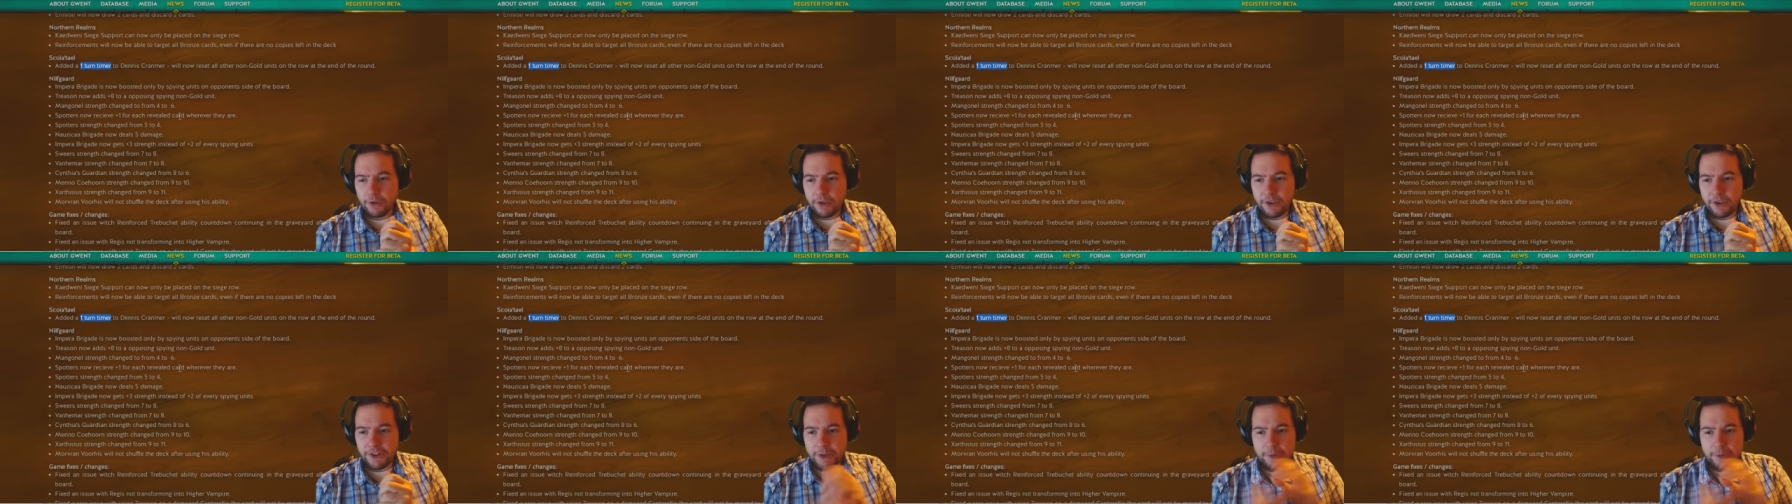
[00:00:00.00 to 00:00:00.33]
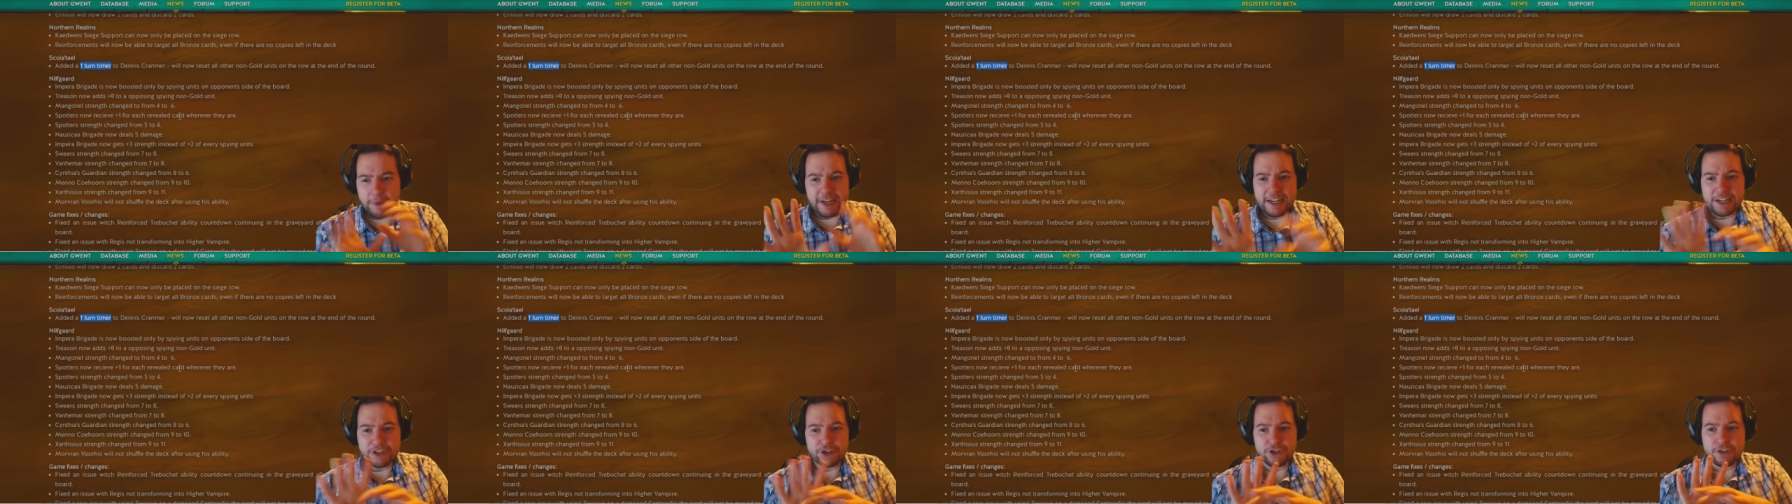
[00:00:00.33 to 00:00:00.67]
at the
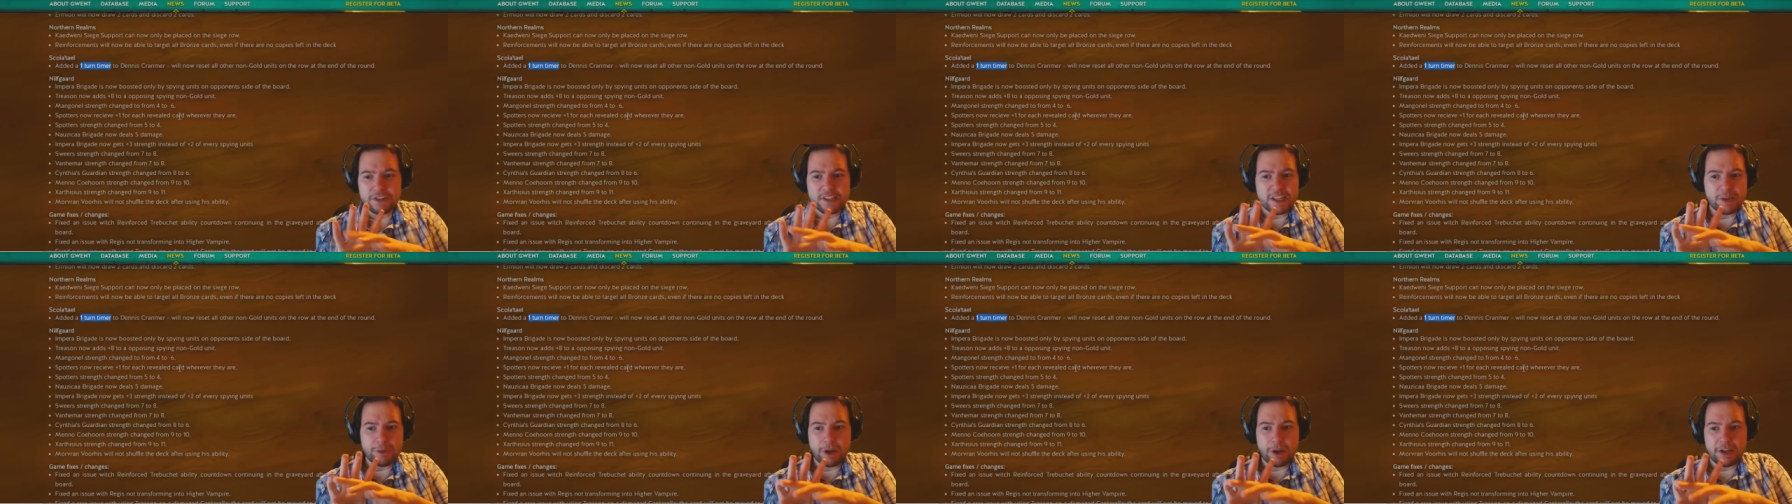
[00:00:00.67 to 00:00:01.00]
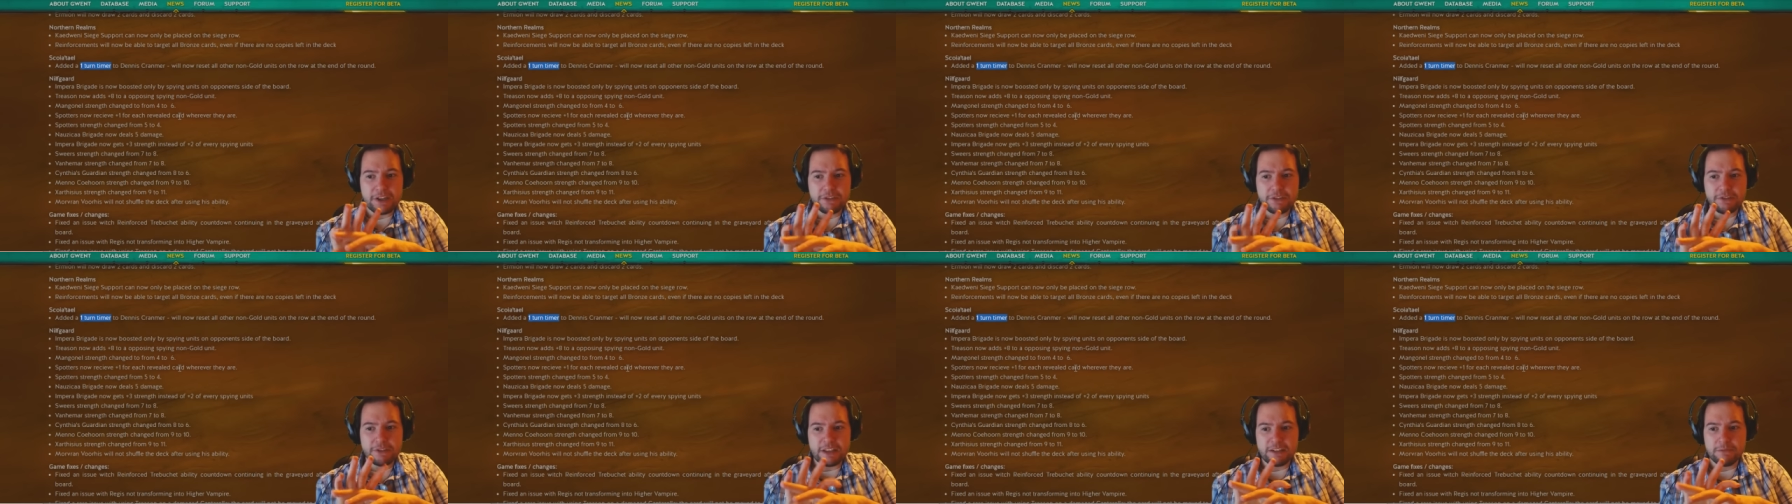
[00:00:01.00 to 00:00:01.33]
minute, it doesn't seem
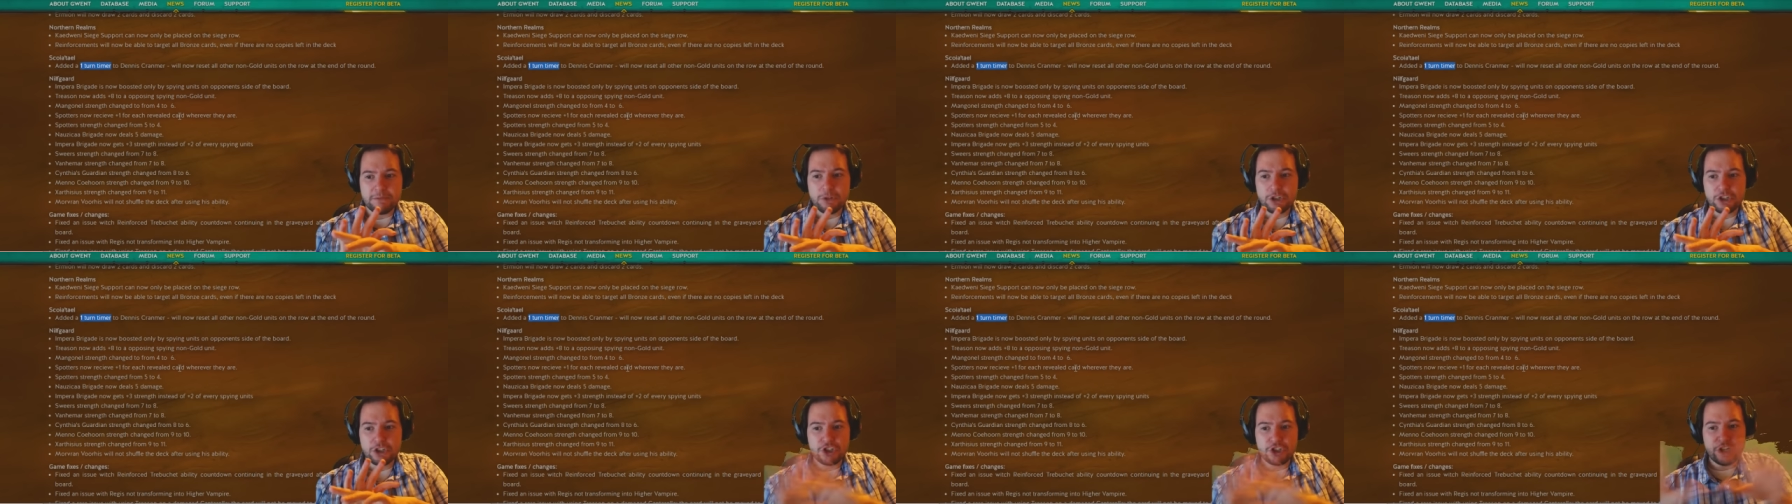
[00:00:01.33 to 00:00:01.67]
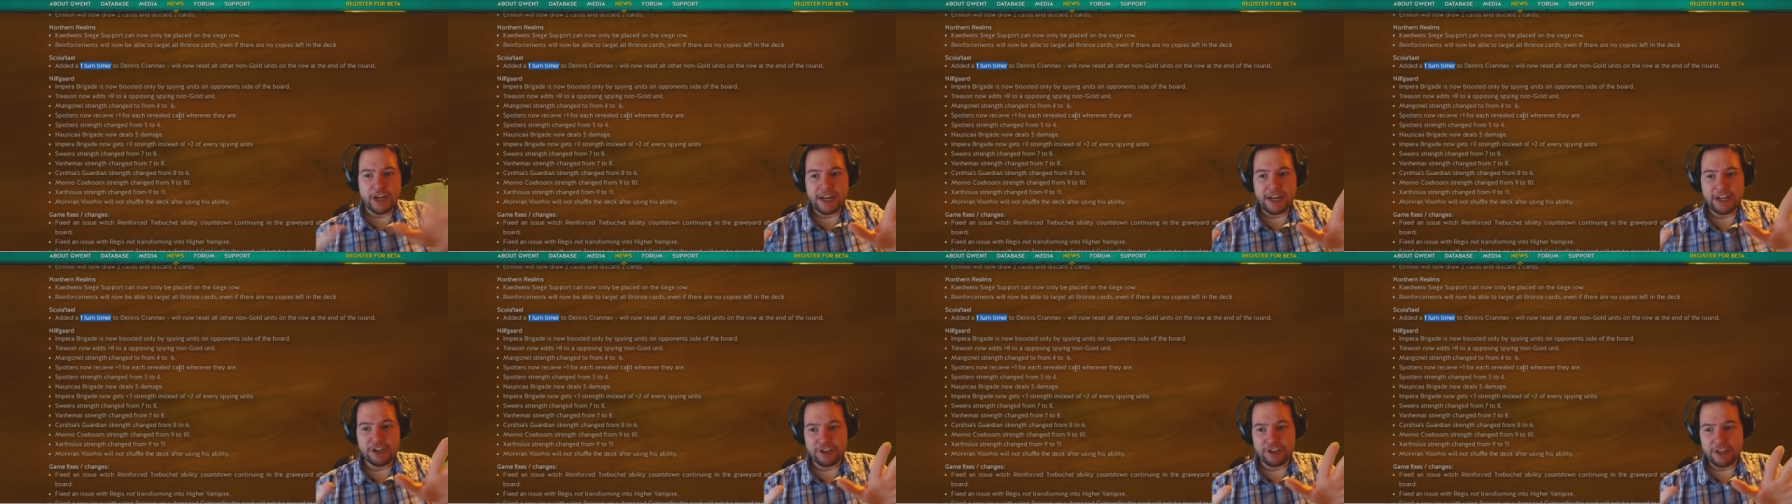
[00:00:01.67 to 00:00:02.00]
like there's much
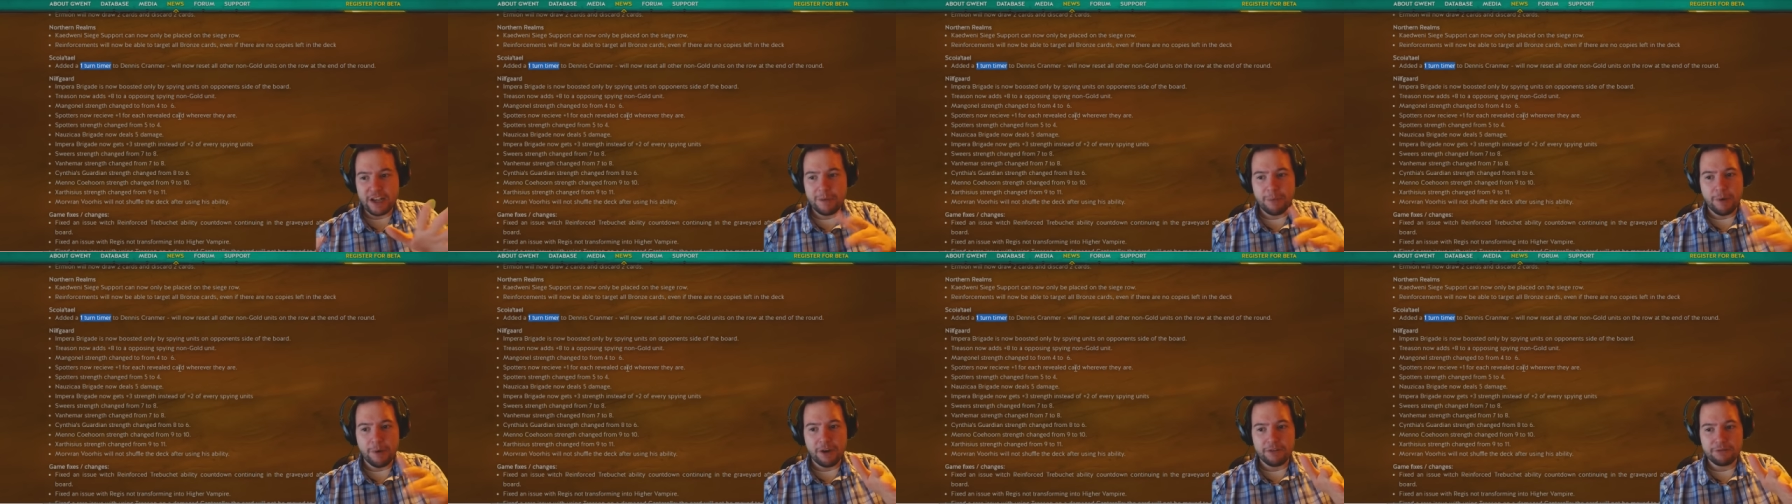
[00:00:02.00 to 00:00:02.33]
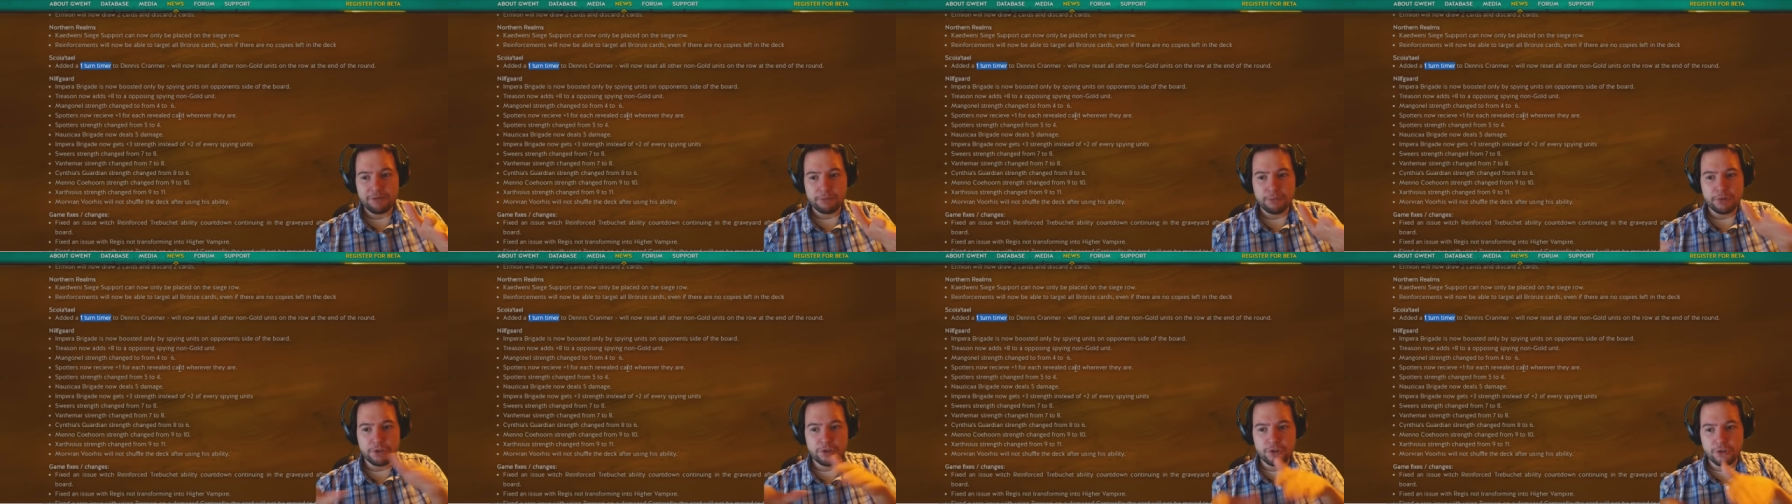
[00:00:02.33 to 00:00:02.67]
change there apart
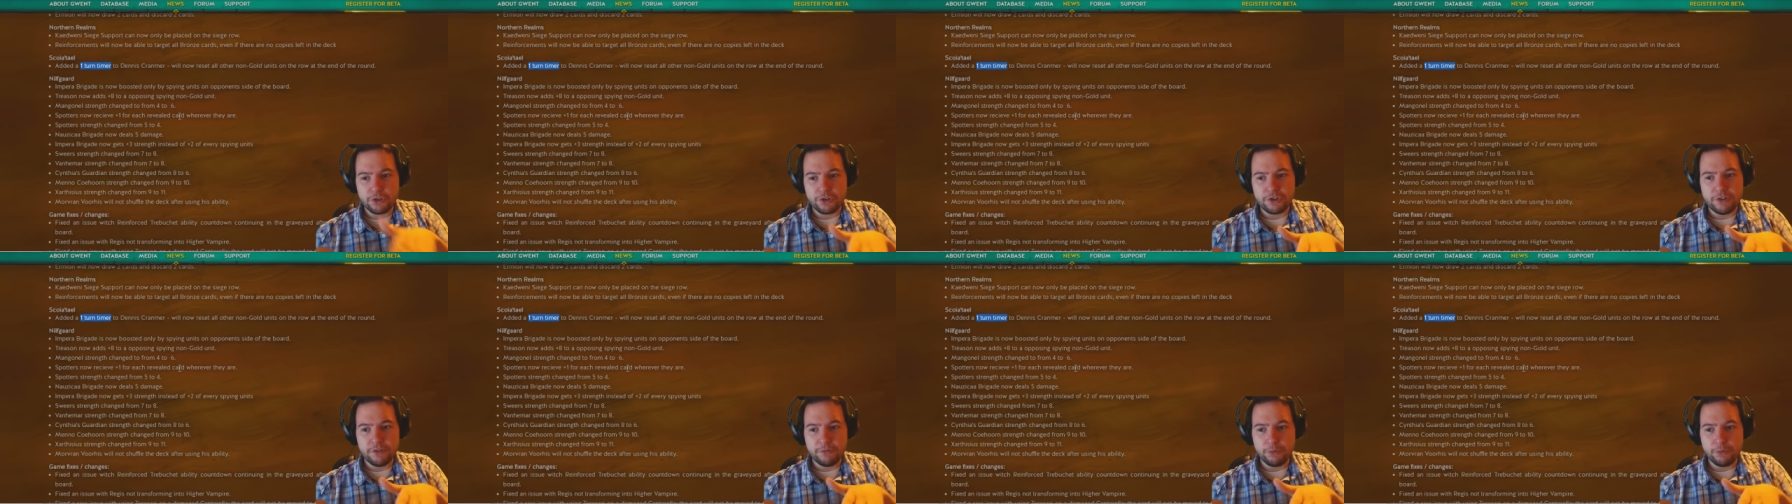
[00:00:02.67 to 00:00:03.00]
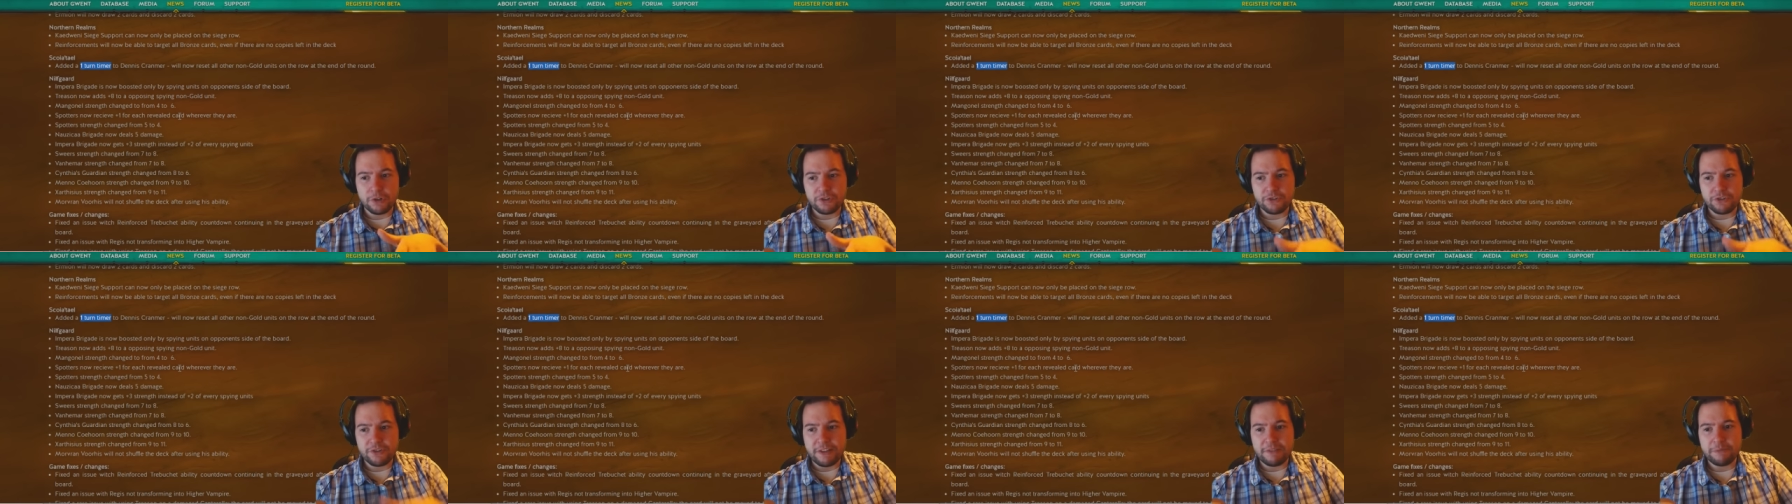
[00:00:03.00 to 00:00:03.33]
from a reduction of
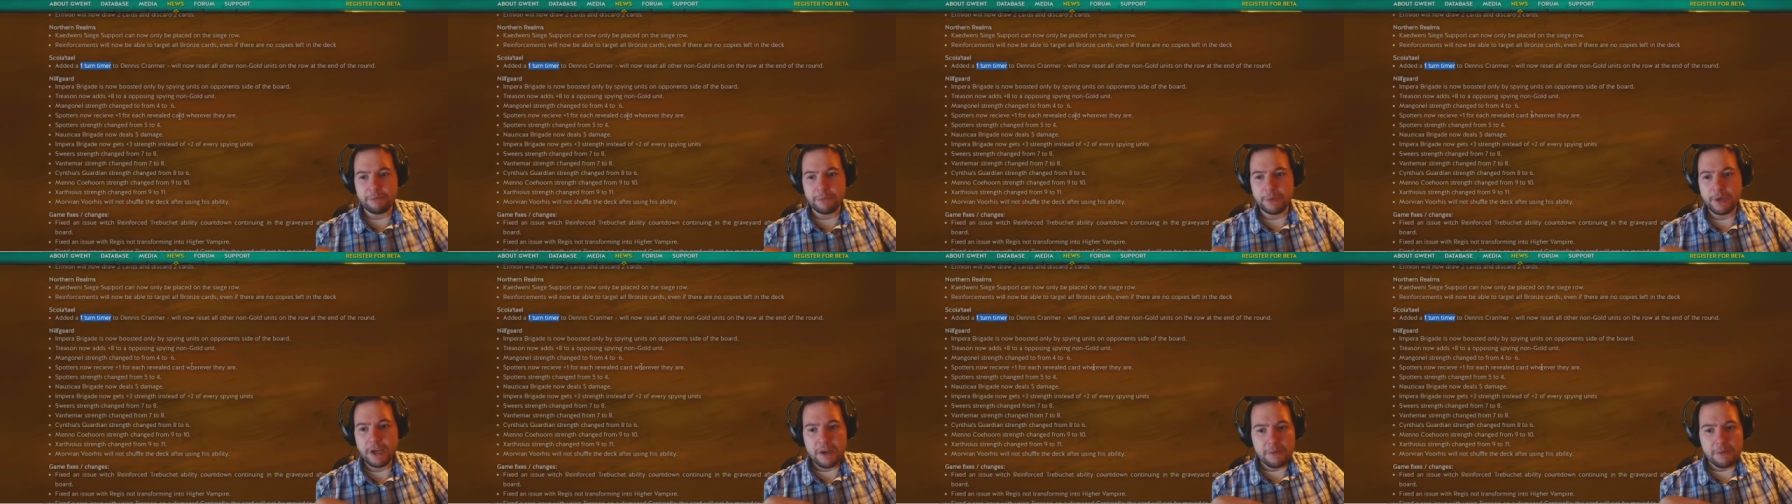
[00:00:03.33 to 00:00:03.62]
1 strength.